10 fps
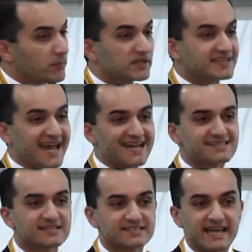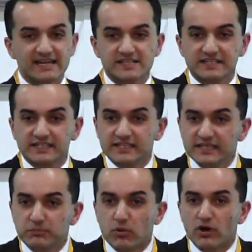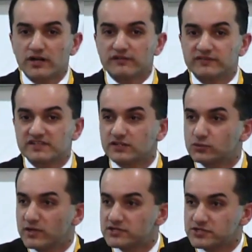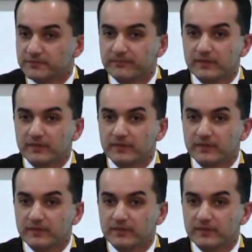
But Kazakhstan is a key part of this equation.